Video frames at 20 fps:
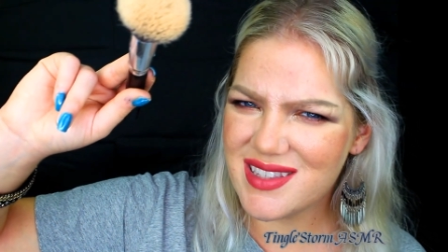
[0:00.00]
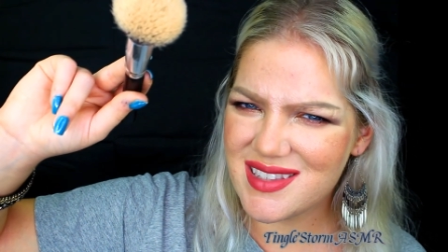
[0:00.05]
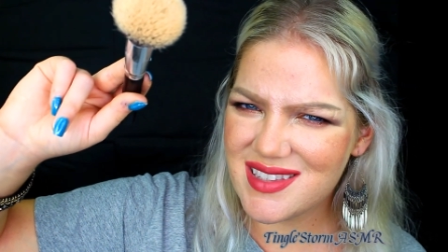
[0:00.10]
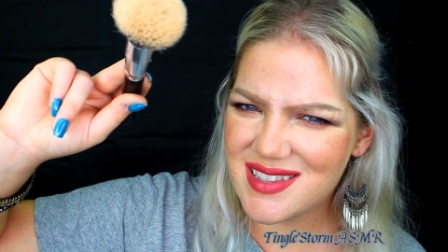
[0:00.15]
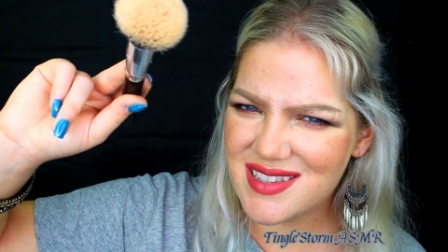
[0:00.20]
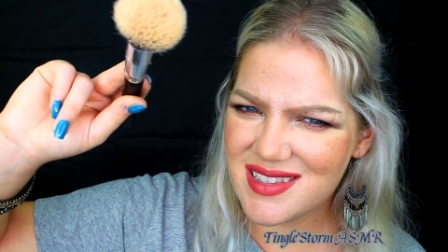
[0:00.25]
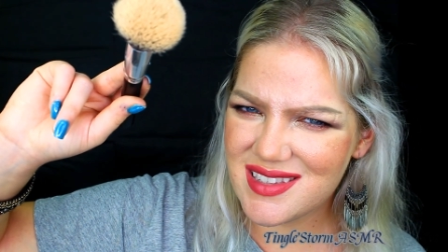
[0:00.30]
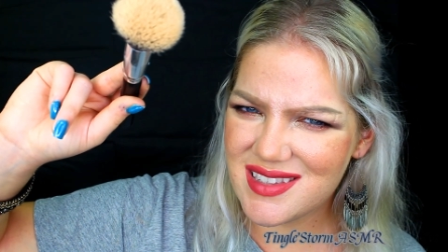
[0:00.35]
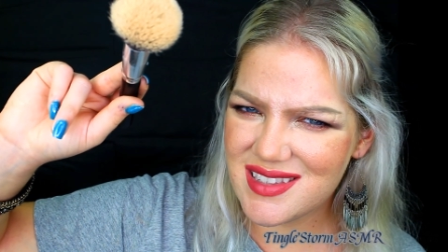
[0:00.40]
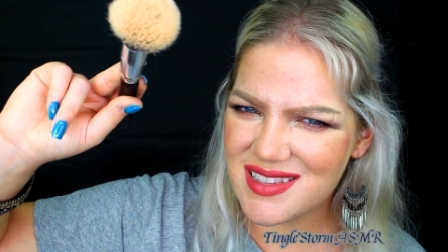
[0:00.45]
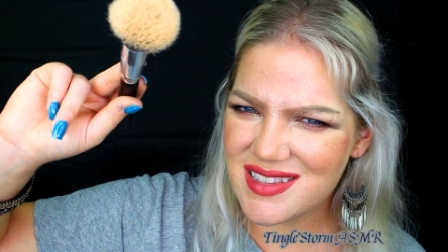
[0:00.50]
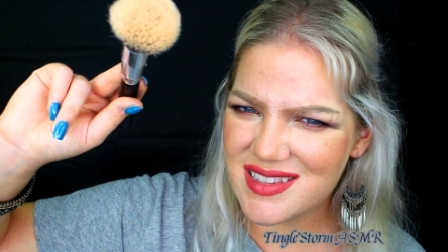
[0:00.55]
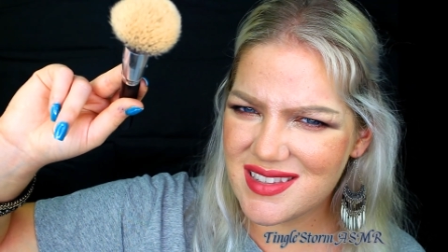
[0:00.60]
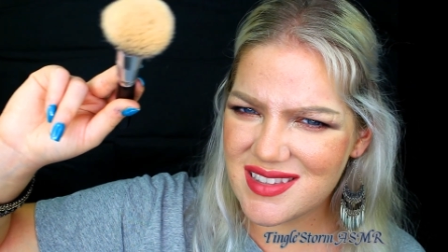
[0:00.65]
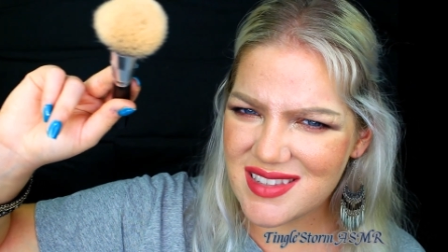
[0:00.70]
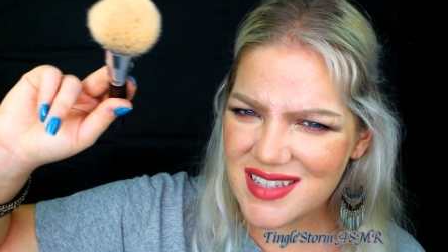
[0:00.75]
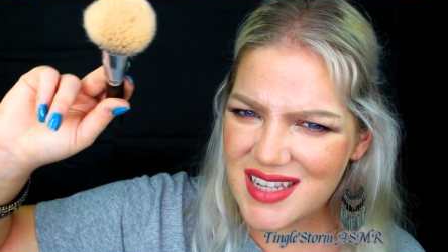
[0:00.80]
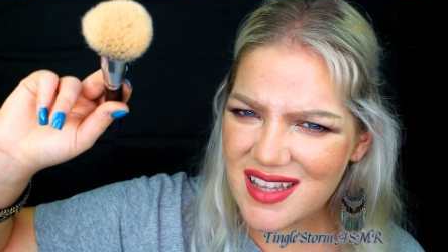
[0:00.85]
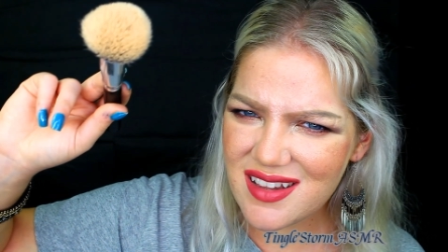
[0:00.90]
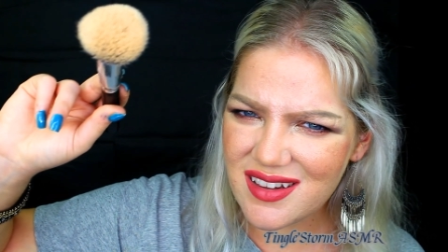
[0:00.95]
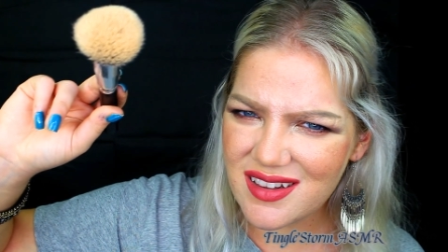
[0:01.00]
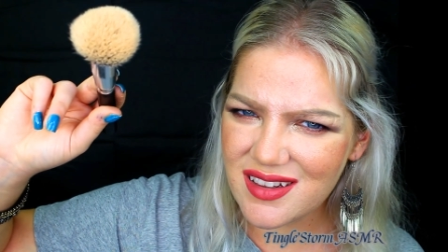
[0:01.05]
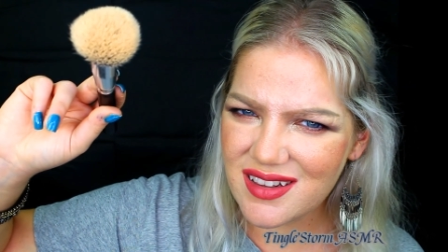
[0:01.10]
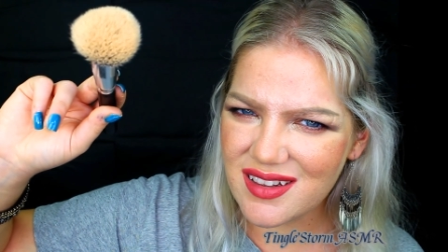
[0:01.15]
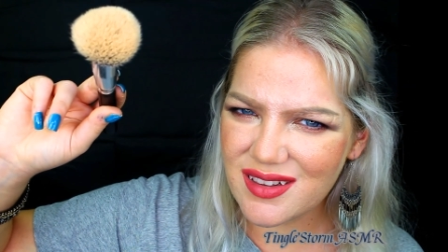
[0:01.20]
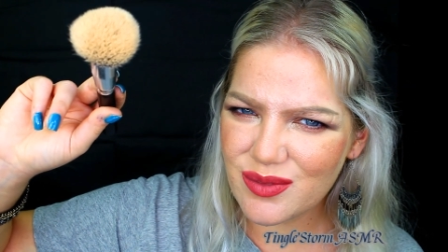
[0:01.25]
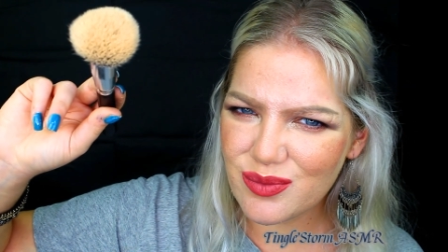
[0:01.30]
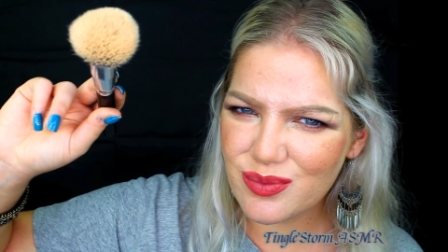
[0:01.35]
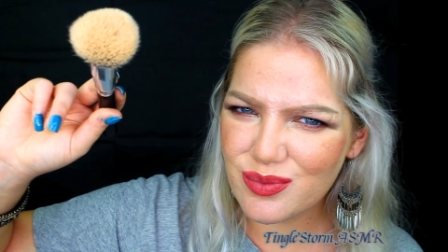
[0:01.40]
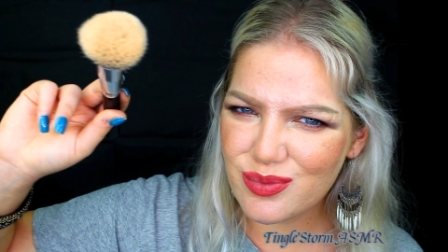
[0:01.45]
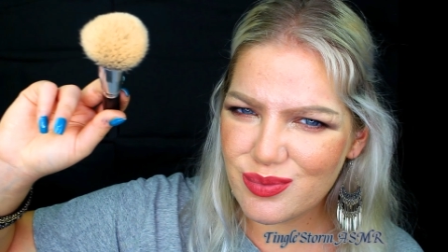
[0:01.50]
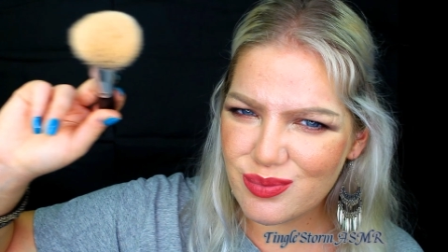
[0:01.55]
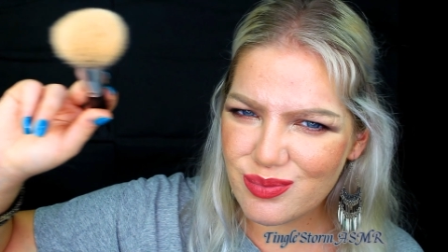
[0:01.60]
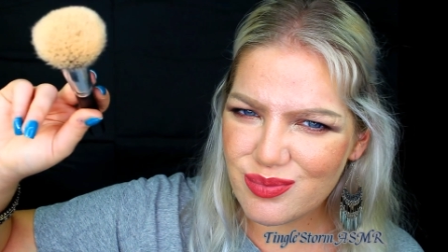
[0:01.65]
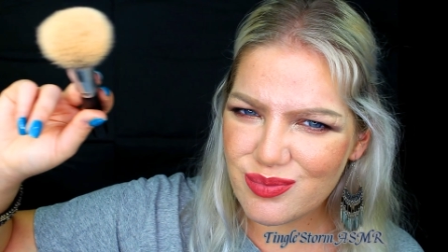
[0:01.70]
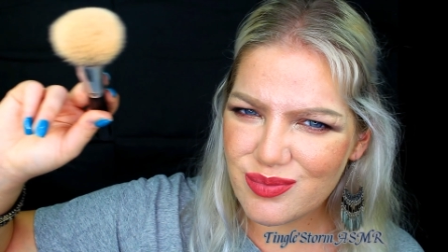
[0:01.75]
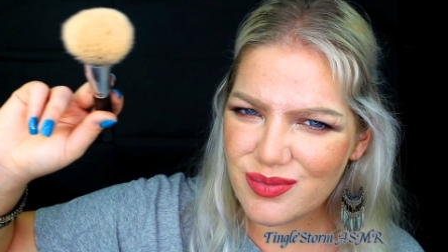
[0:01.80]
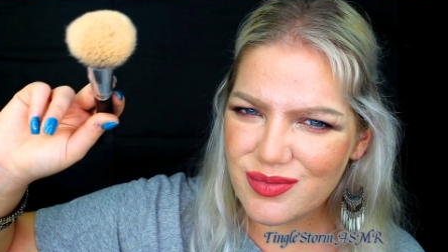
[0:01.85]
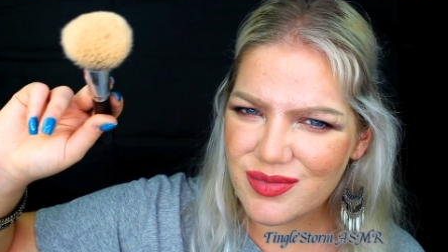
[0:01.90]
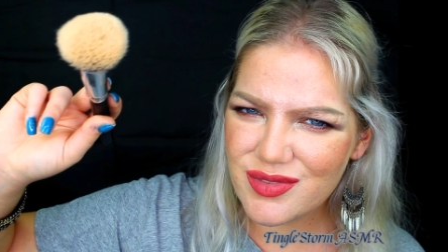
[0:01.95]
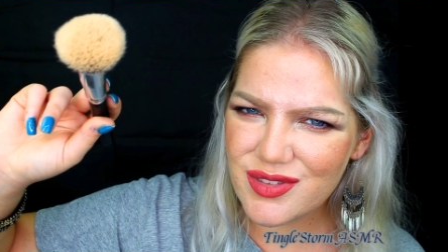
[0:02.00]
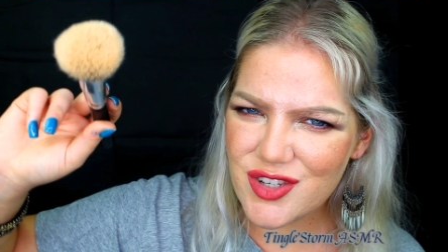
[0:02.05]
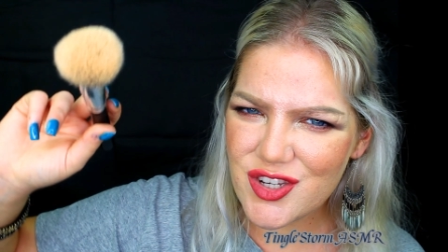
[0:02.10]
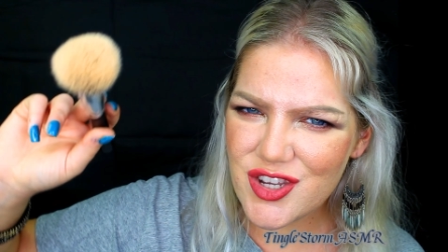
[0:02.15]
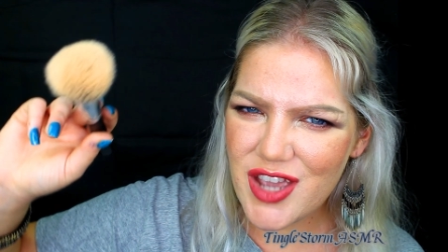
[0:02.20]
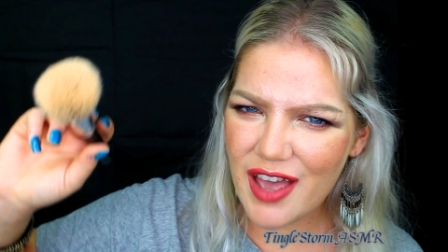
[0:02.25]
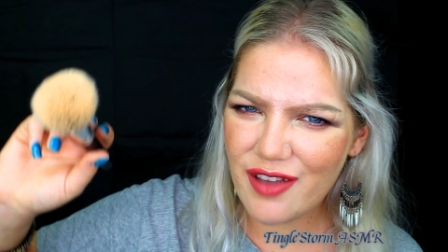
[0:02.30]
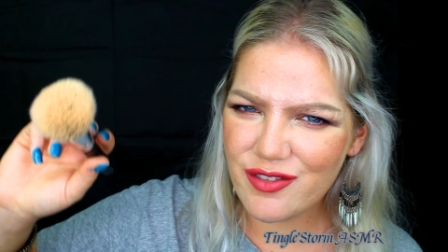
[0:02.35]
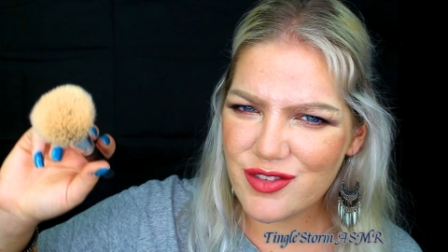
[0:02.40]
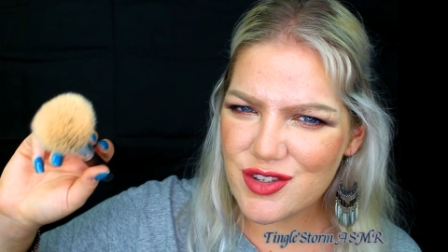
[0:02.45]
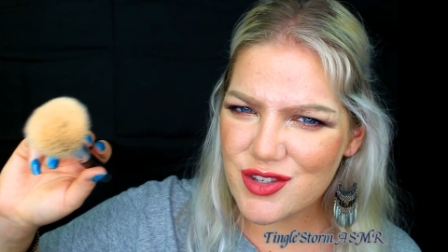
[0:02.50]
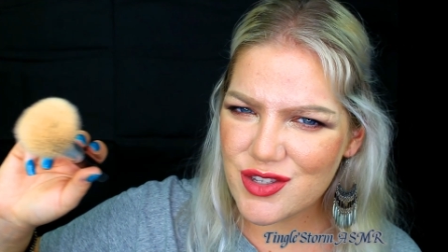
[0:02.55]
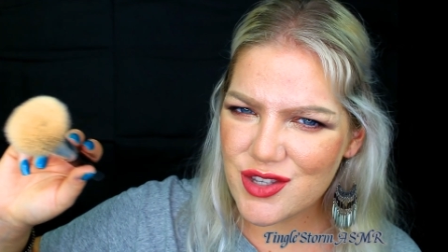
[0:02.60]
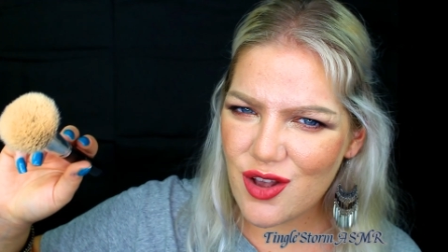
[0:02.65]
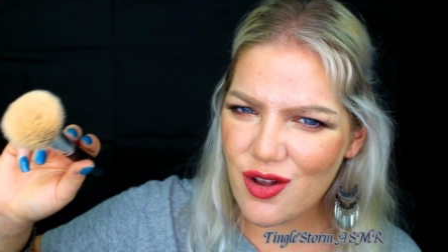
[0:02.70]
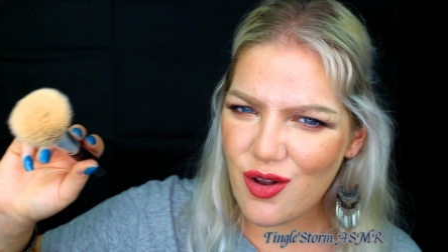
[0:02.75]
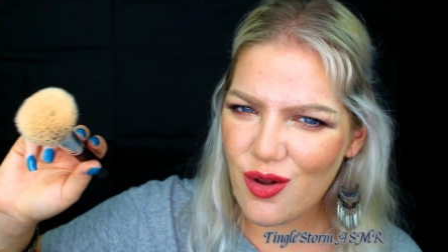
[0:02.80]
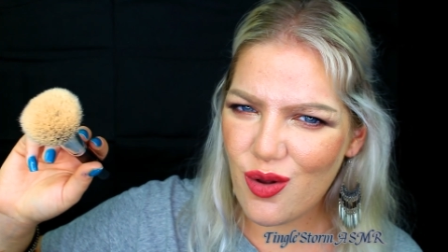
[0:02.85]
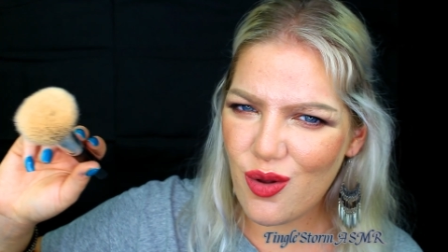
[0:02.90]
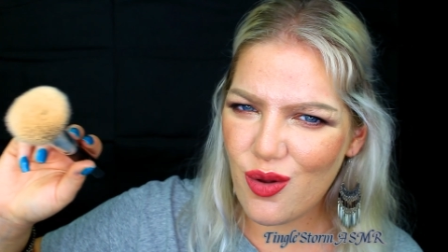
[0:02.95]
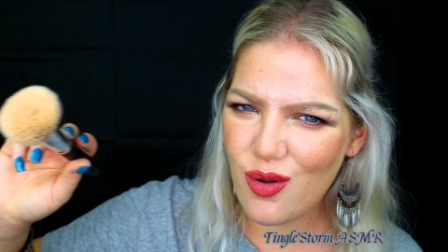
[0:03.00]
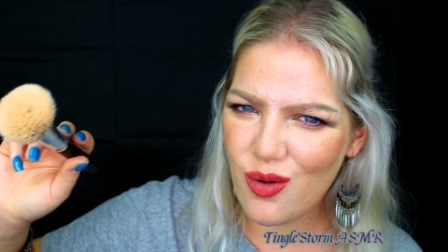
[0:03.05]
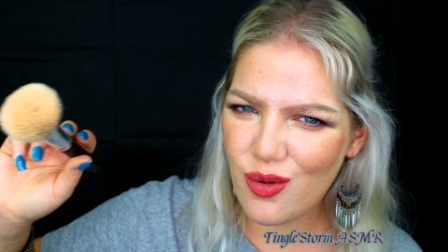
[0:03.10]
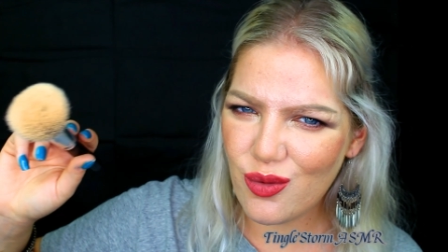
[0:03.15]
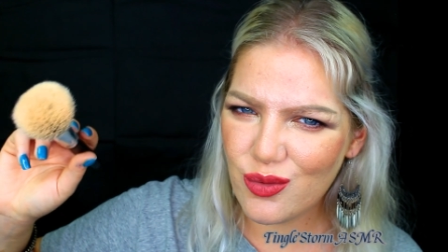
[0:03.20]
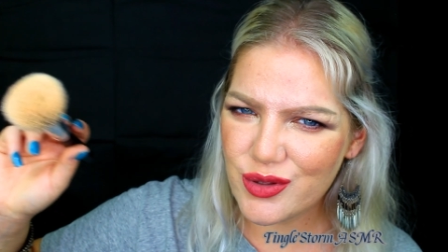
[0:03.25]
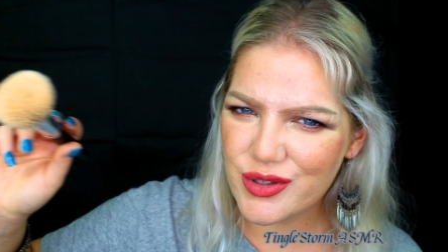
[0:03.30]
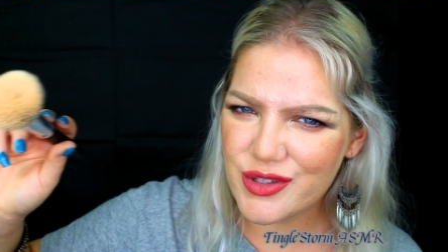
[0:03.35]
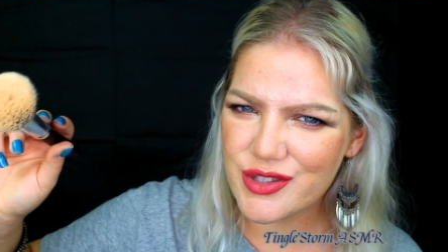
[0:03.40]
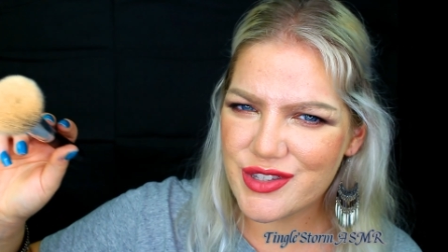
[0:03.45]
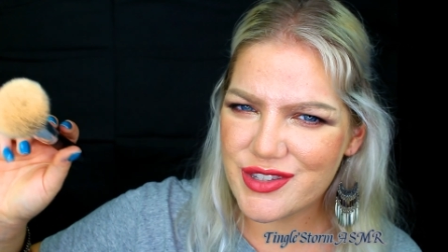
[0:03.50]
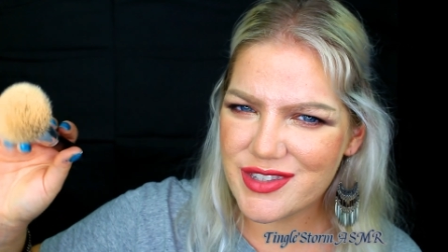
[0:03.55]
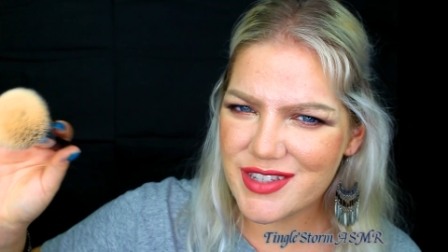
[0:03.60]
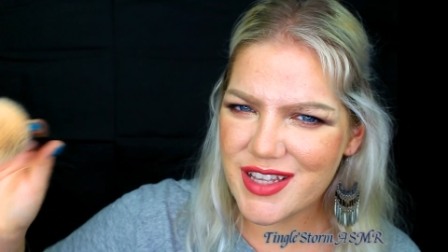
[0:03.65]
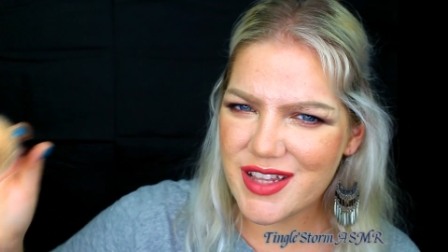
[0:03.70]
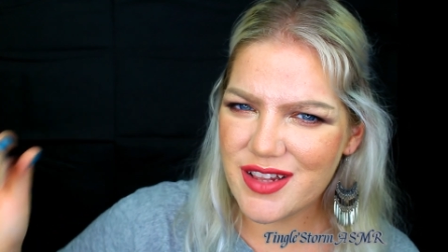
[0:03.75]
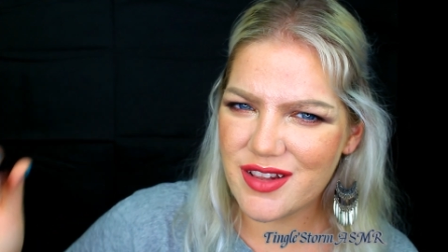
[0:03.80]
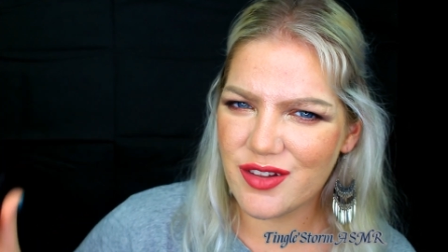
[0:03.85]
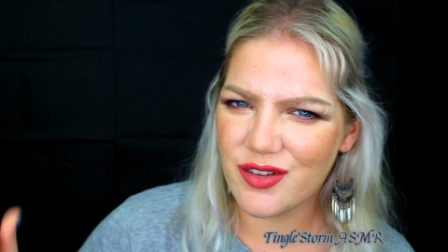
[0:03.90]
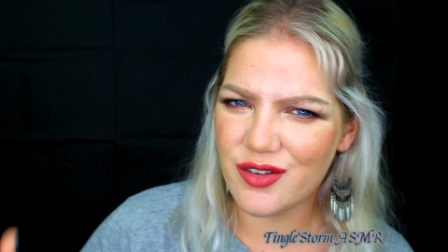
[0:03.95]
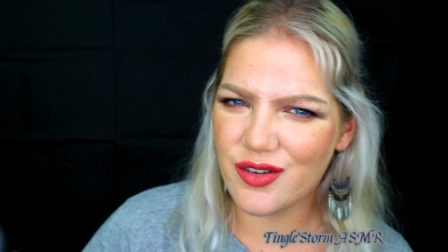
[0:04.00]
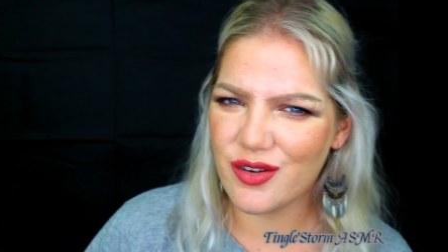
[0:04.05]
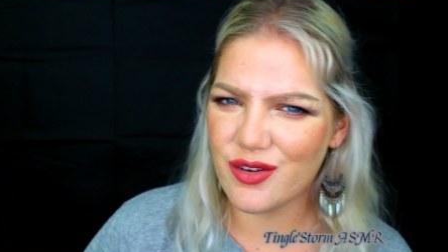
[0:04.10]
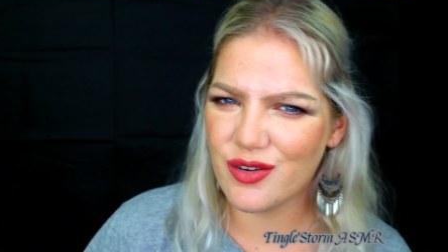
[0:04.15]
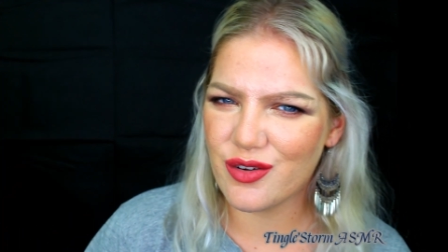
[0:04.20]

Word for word: Still, you have to hold still,